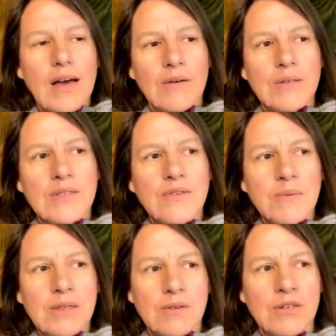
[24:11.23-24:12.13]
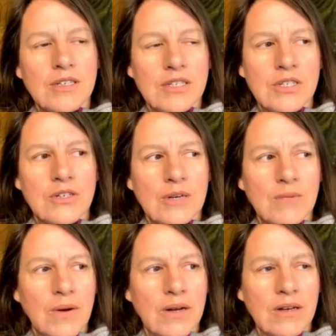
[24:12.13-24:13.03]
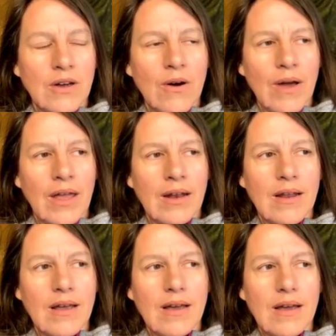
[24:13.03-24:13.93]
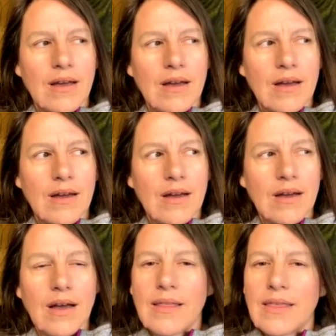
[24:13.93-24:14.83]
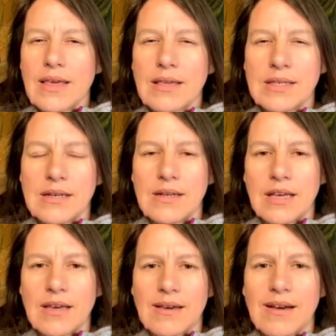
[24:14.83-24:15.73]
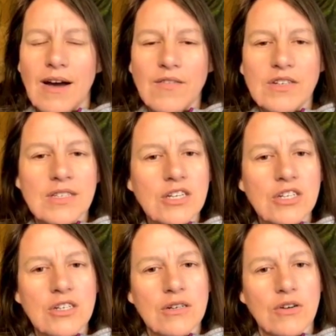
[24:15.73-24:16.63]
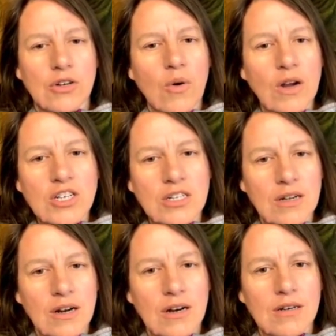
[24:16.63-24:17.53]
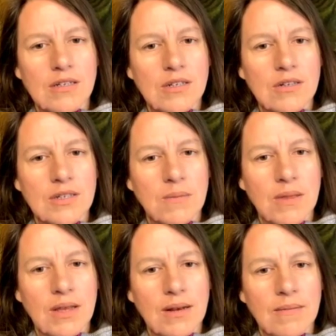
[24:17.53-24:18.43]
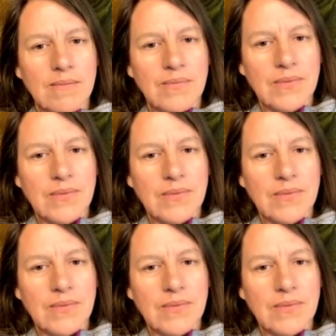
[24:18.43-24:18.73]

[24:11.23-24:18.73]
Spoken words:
I was flipping through your Instagram a while ago, and I think, is it like conversation or question cards or something?